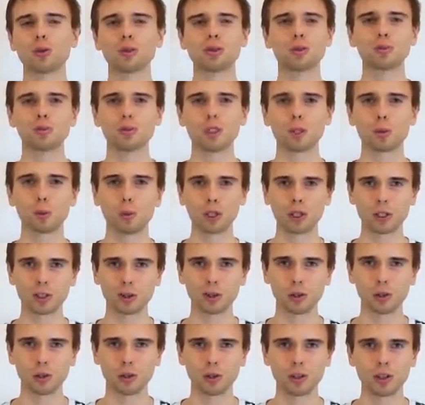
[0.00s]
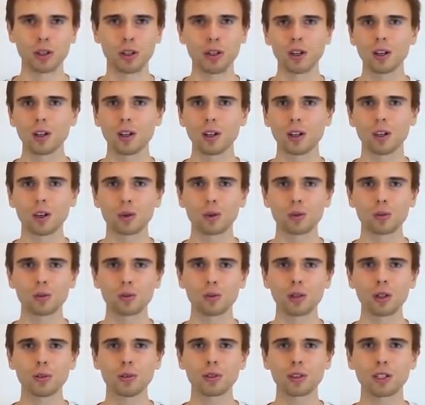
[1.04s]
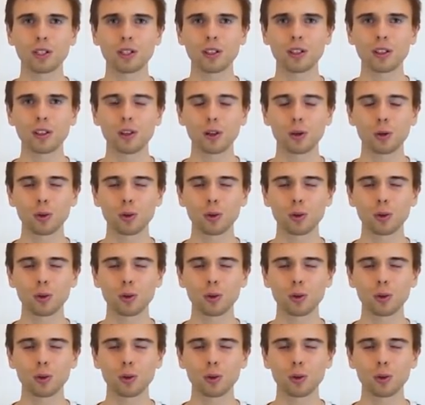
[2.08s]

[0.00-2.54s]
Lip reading: This does not happen. We are all